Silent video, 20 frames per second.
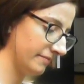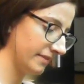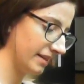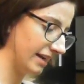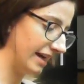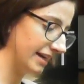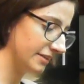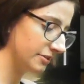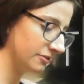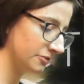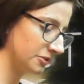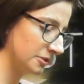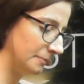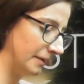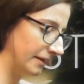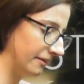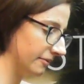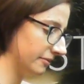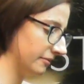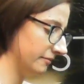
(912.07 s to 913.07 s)
I had gone to
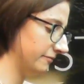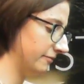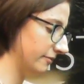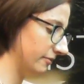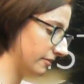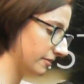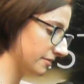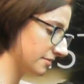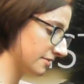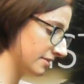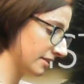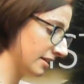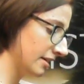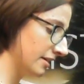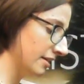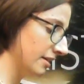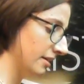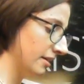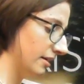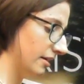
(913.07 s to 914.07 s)
Paragon for lots
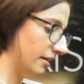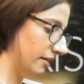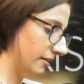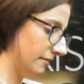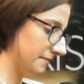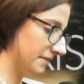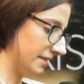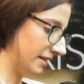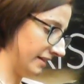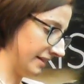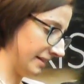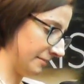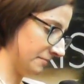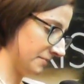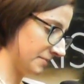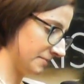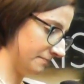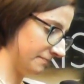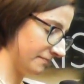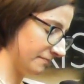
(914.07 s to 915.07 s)
of
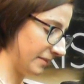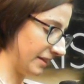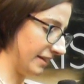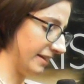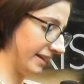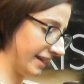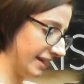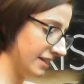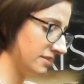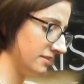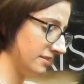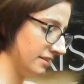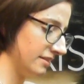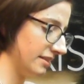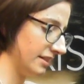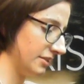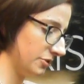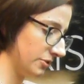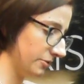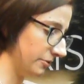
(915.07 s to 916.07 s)
times, but occasionally
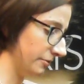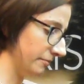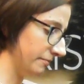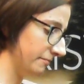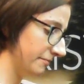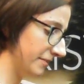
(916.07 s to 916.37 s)
there too.